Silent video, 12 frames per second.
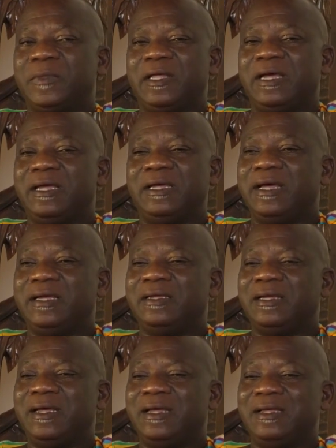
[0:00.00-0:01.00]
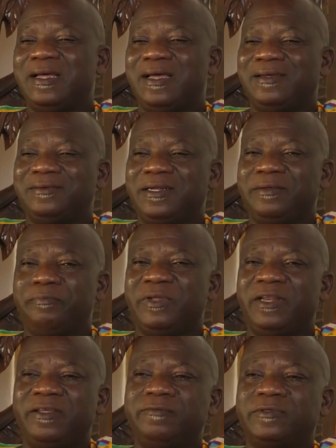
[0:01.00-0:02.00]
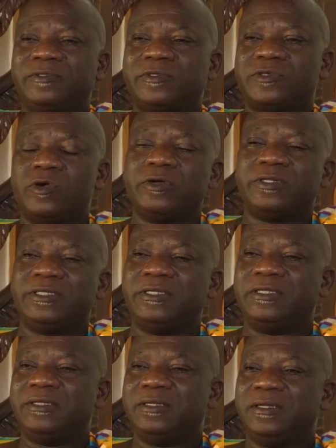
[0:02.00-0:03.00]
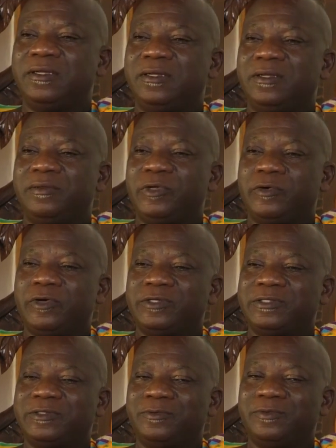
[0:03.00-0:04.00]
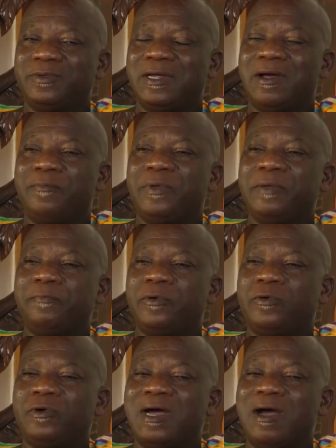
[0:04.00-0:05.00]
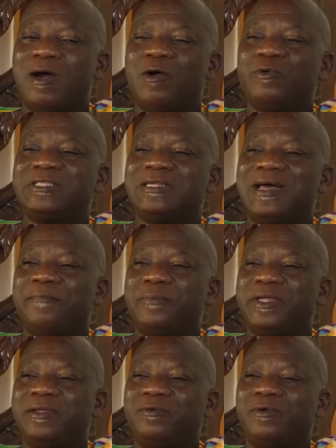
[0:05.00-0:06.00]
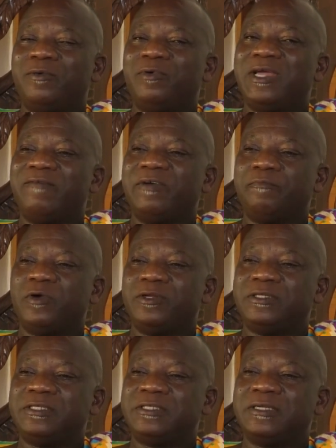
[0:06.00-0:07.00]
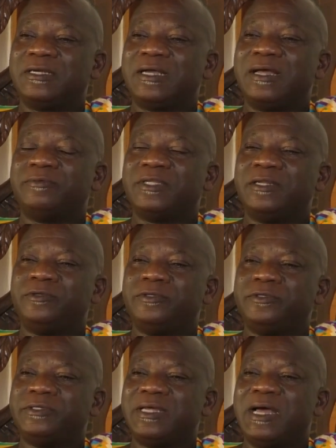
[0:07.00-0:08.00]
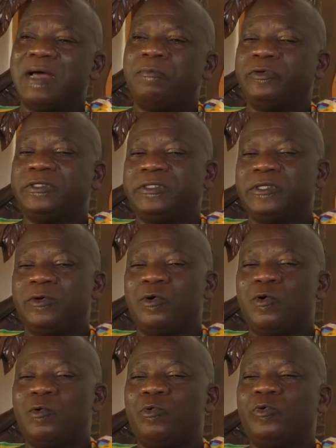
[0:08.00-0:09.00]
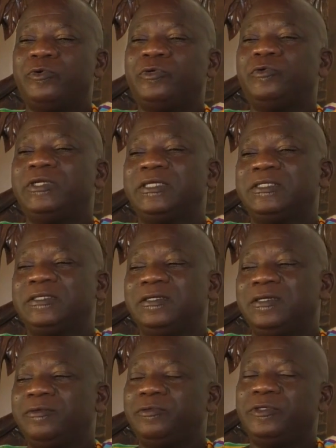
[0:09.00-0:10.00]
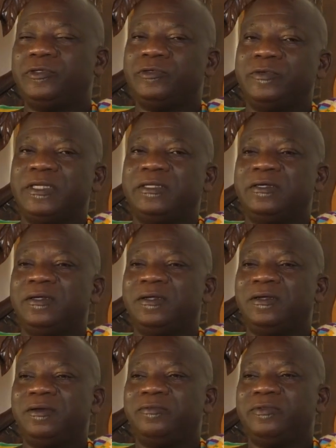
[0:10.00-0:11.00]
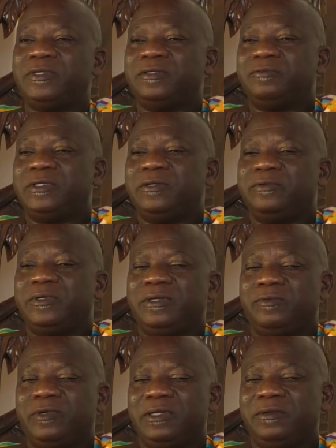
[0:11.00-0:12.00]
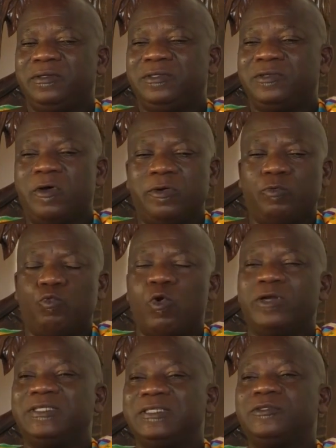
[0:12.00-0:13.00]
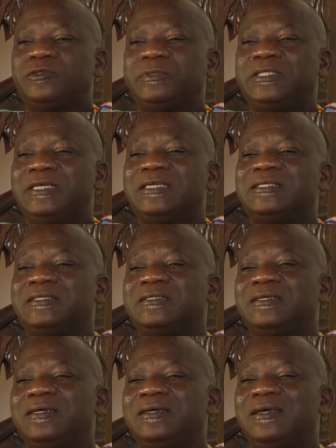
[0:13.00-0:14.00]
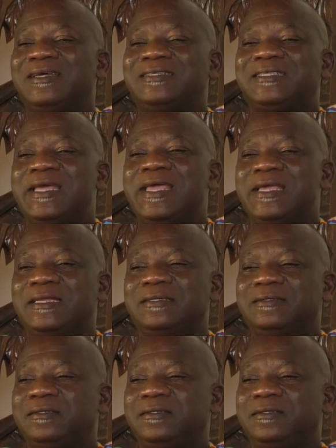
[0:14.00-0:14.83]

I really believe strongly, because our people are always happy when we have a politician comes and use the harbor to say, oh, we'll do it, we'll do it. We don't want it to be just a saying.